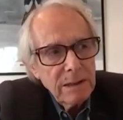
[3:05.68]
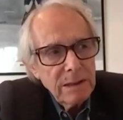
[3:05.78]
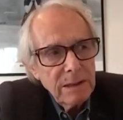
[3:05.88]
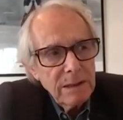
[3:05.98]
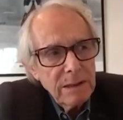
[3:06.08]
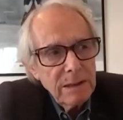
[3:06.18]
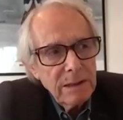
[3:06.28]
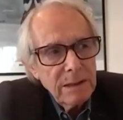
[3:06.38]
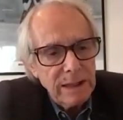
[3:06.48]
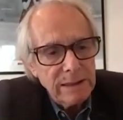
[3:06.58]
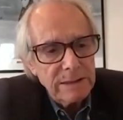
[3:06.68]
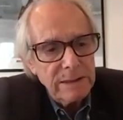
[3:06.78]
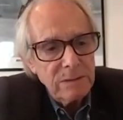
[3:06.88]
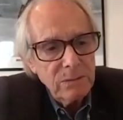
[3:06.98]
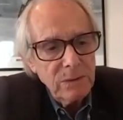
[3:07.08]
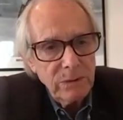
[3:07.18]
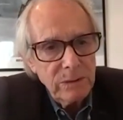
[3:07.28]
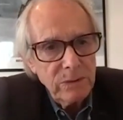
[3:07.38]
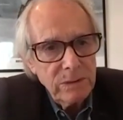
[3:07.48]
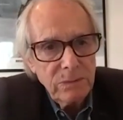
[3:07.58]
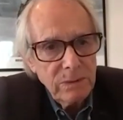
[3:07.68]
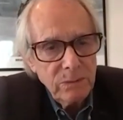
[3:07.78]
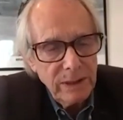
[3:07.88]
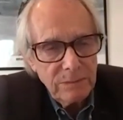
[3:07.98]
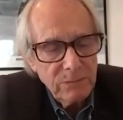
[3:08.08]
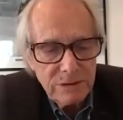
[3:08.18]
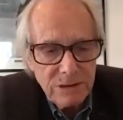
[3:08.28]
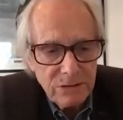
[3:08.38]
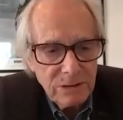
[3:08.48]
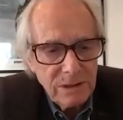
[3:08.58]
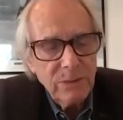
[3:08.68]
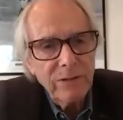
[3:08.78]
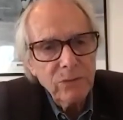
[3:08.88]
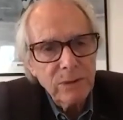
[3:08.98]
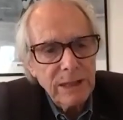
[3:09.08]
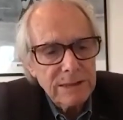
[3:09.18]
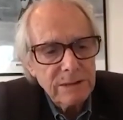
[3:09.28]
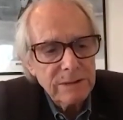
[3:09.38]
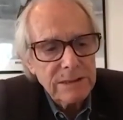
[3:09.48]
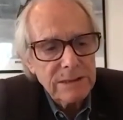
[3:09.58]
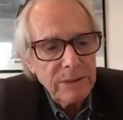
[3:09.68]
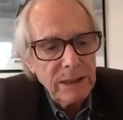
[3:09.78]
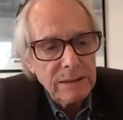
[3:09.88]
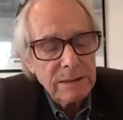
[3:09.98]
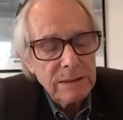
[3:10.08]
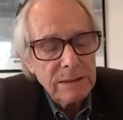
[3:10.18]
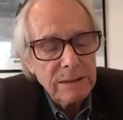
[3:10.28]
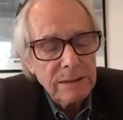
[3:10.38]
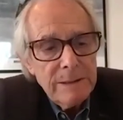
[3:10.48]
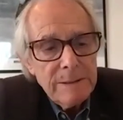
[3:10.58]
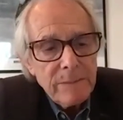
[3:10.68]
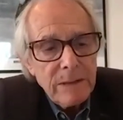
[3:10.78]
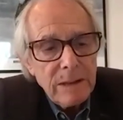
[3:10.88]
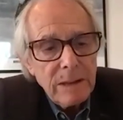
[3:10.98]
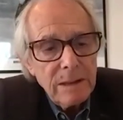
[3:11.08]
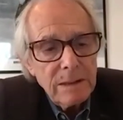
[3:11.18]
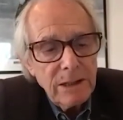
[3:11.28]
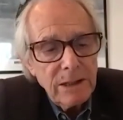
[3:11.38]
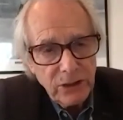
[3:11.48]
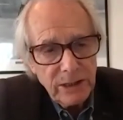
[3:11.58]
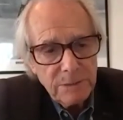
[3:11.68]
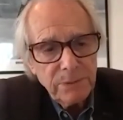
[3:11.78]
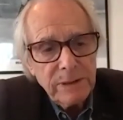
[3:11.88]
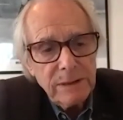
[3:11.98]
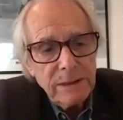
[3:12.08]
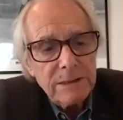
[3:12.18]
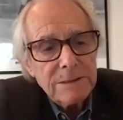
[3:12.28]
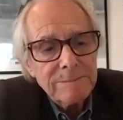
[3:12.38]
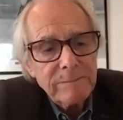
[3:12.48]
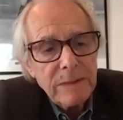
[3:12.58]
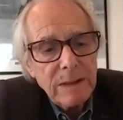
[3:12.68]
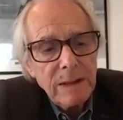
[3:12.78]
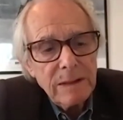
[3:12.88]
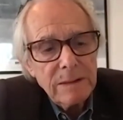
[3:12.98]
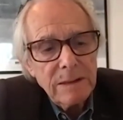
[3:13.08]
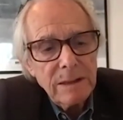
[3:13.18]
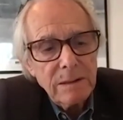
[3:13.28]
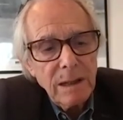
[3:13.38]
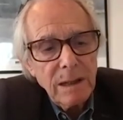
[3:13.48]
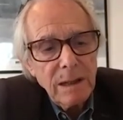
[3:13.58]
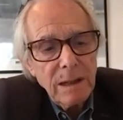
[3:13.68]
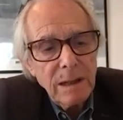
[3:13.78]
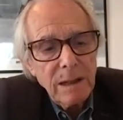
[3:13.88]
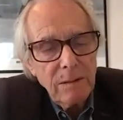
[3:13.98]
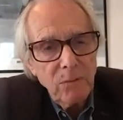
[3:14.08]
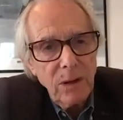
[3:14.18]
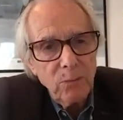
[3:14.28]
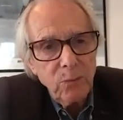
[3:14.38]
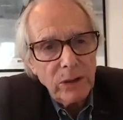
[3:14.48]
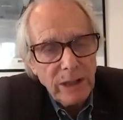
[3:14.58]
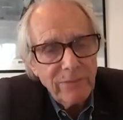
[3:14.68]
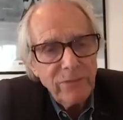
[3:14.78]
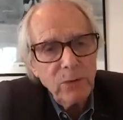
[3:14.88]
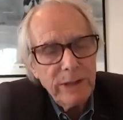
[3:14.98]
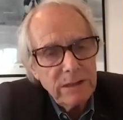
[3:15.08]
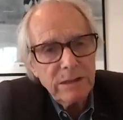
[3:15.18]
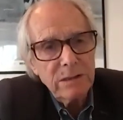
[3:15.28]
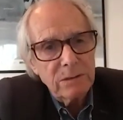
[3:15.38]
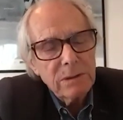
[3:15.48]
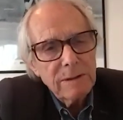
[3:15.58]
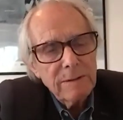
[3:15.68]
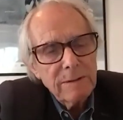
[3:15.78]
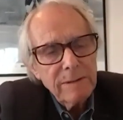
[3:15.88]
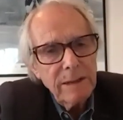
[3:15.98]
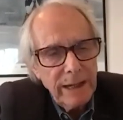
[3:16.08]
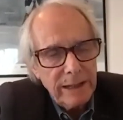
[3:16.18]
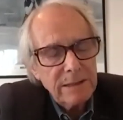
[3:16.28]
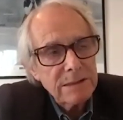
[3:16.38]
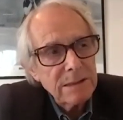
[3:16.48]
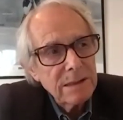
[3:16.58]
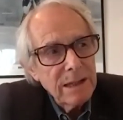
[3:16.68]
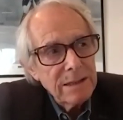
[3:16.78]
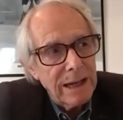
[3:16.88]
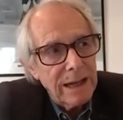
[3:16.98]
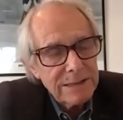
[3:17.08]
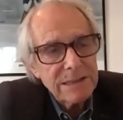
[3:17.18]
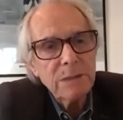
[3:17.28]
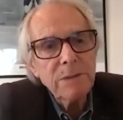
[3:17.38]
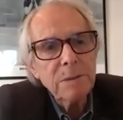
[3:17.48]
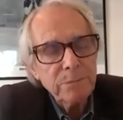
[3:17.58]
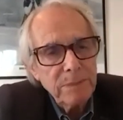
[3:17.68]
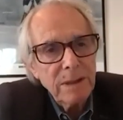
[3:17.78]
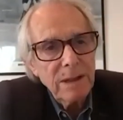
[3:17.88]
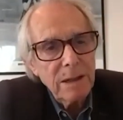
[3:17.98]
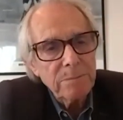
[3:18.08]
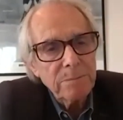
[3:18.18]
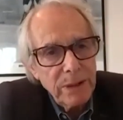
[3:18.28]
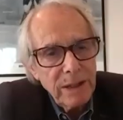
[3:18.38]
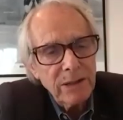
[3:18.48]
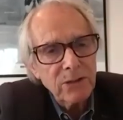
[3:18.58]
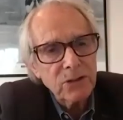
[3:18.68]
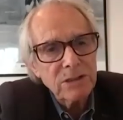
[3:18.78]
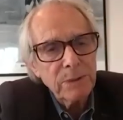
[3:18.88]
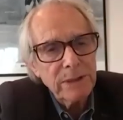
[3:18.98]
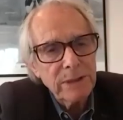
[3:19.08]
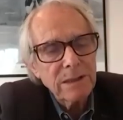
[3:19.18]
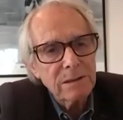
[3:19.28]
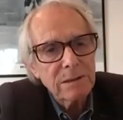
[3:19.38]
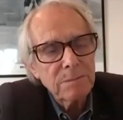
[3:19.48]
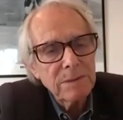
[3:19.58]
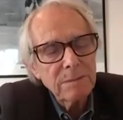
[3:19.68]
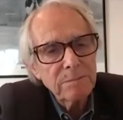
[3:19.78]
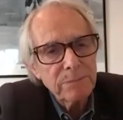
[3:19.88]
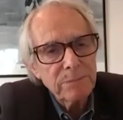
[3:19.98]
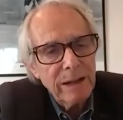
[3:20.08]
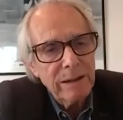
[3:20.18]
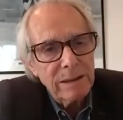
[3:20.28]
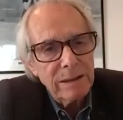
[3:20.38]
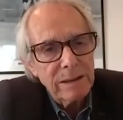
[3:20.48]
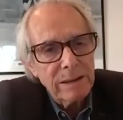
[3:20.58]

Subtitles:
That's a reality. Surely everyone has to accept that. The third point is that whatever we do next, there has to be a path to political power.